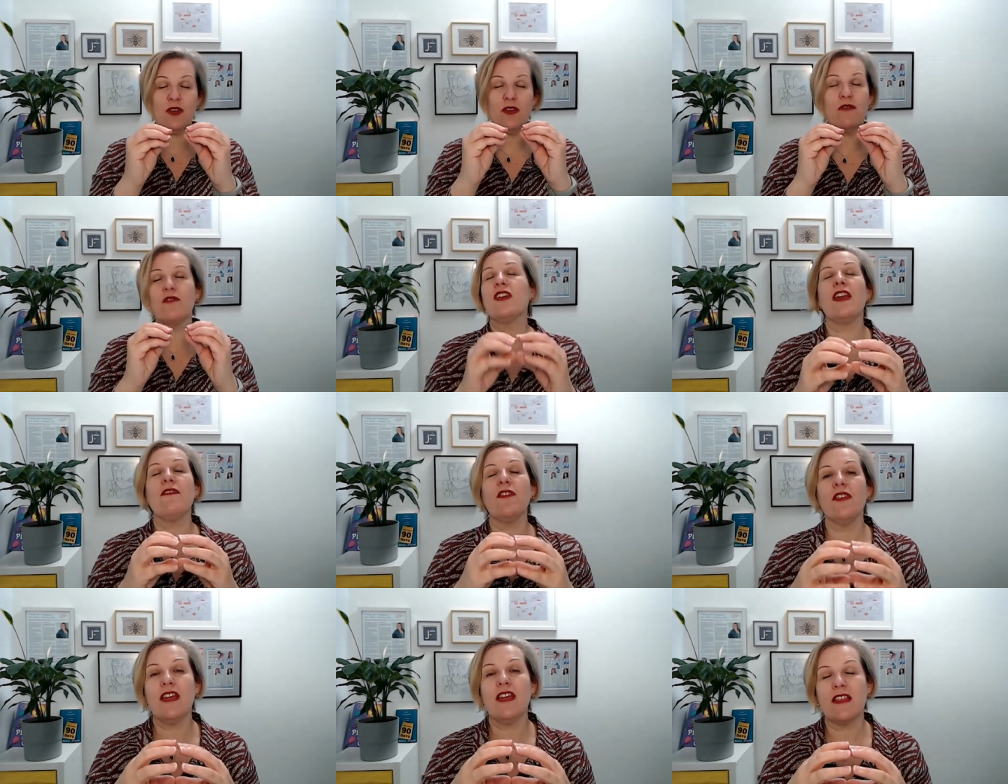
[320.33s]
given
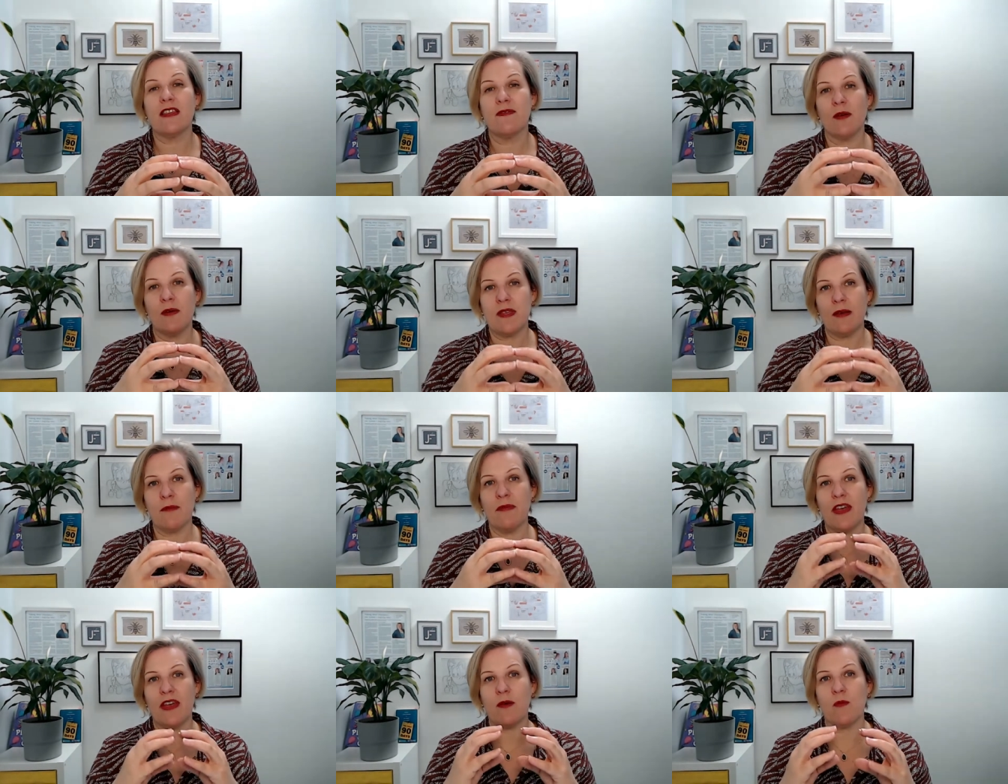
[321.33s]
the interviewer
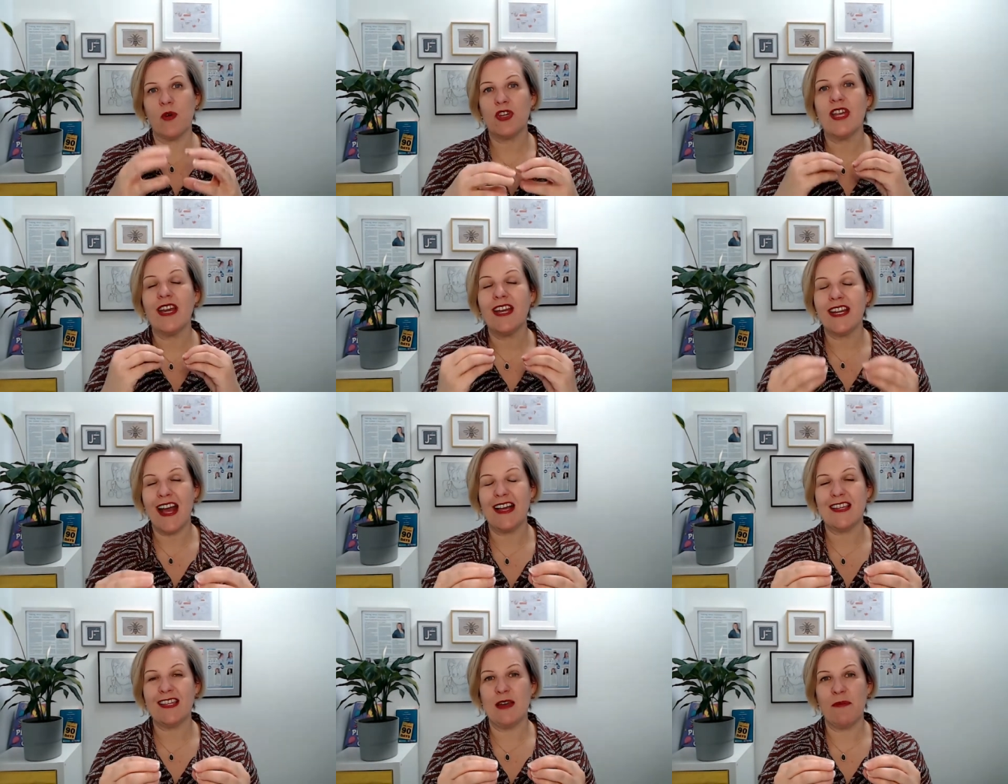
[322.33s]
something which they can
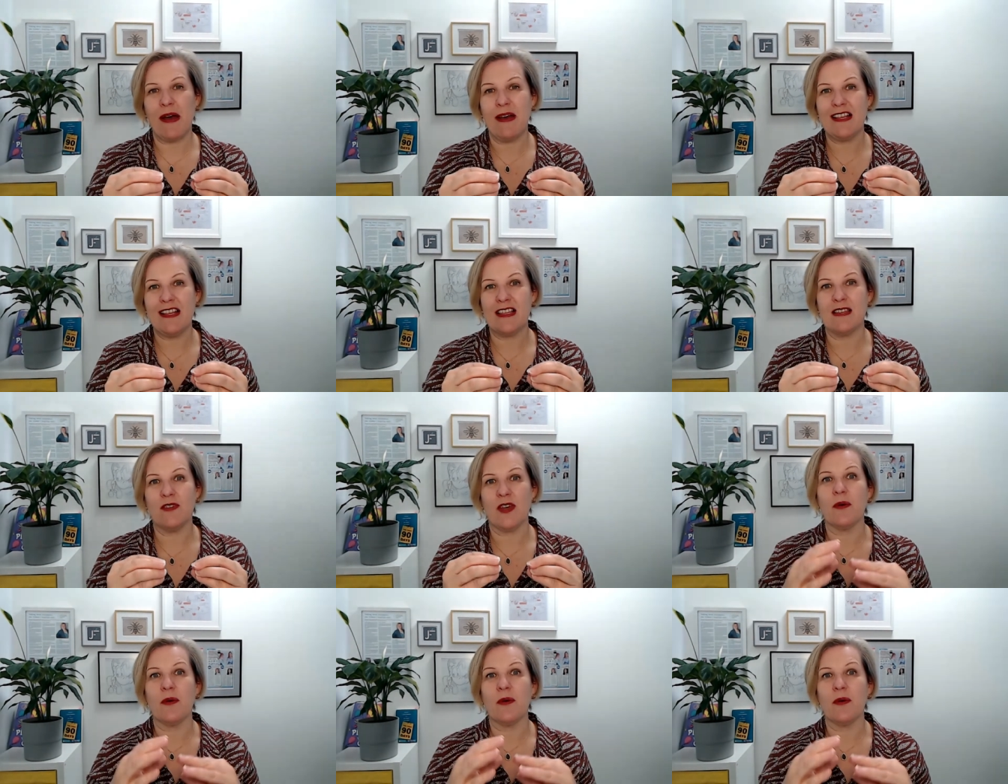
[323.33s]
ask you about at interview,